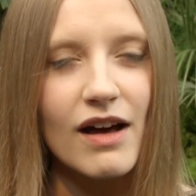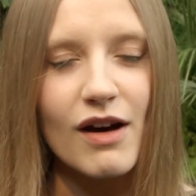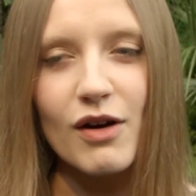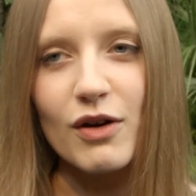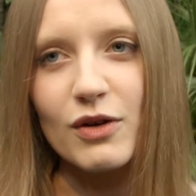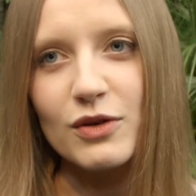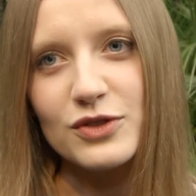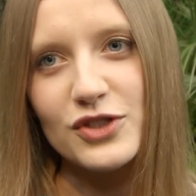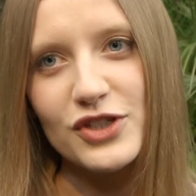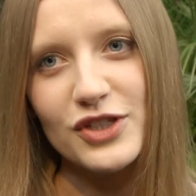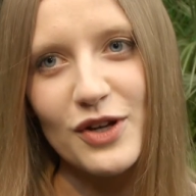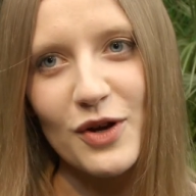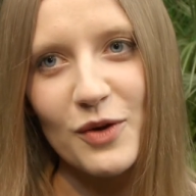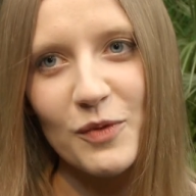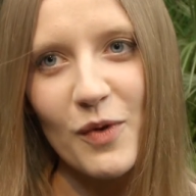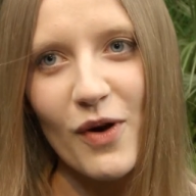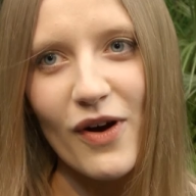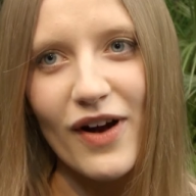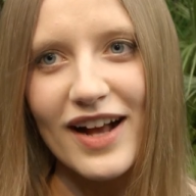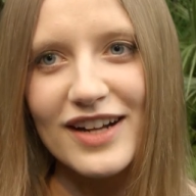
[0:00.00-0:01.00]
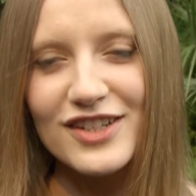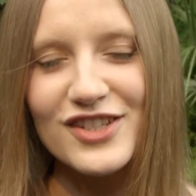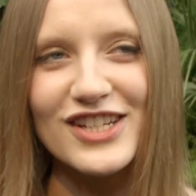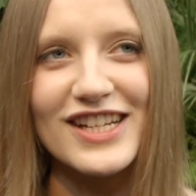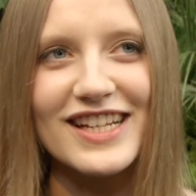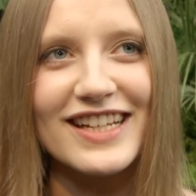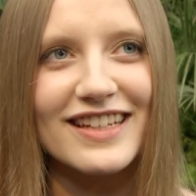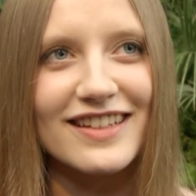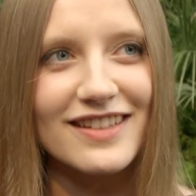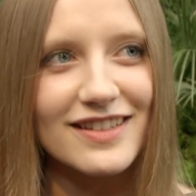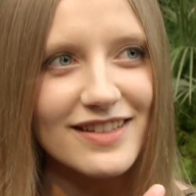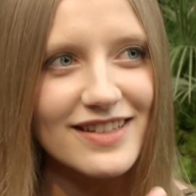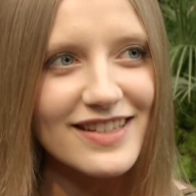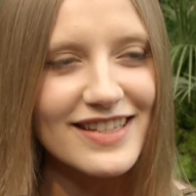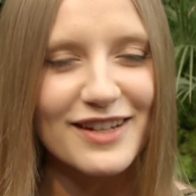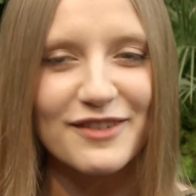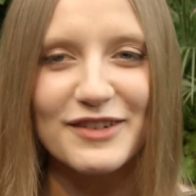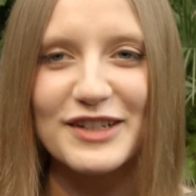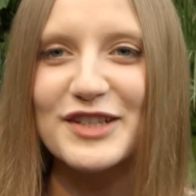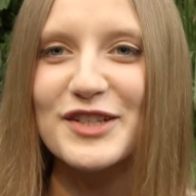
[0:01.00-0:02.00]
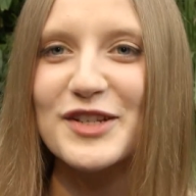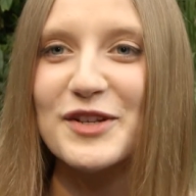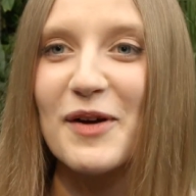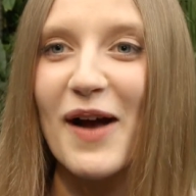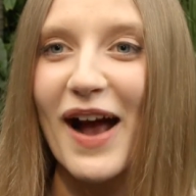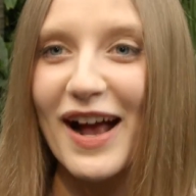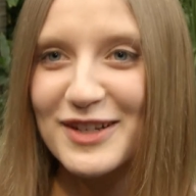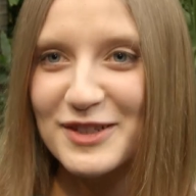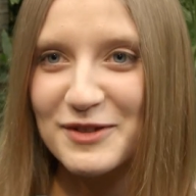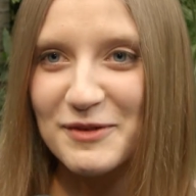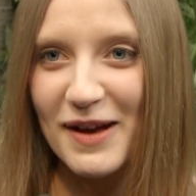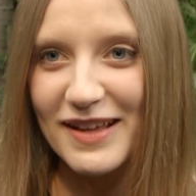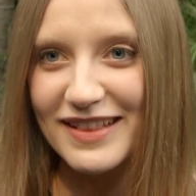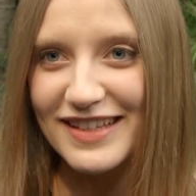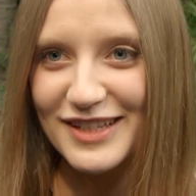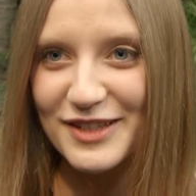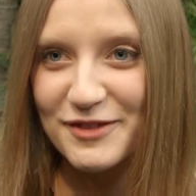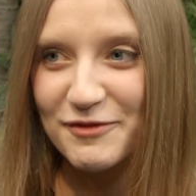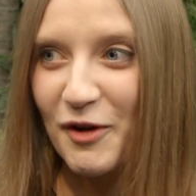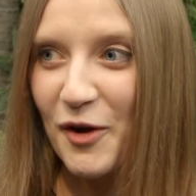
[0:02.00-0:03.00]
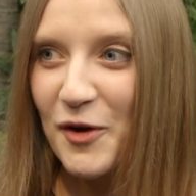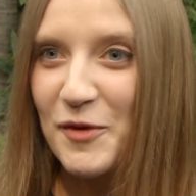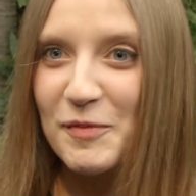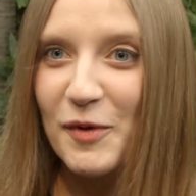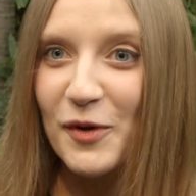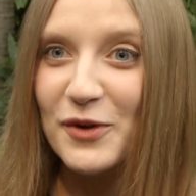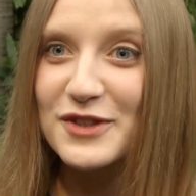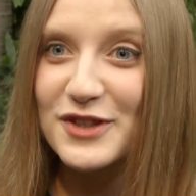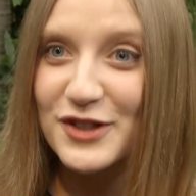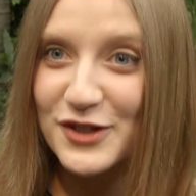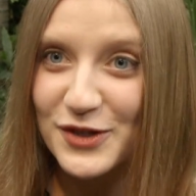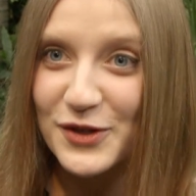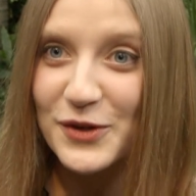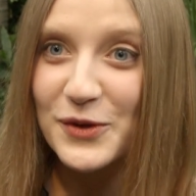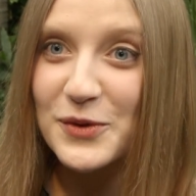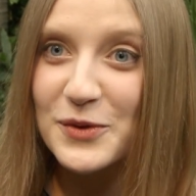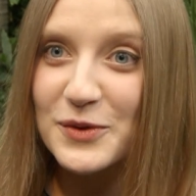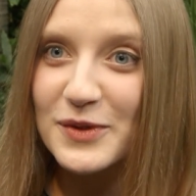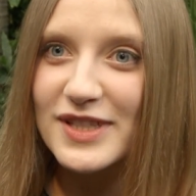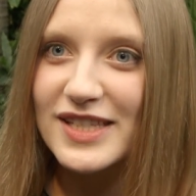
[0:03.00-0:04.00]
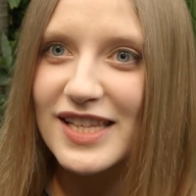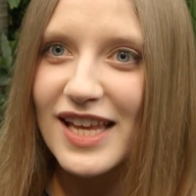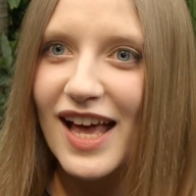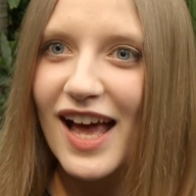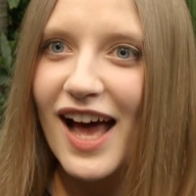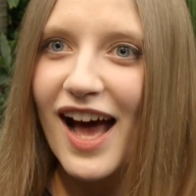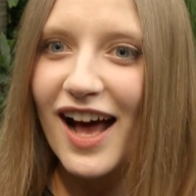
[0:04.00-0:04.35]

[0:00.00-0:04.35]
Oh, do you know what? Actually, series two, I had to wear this robot suit,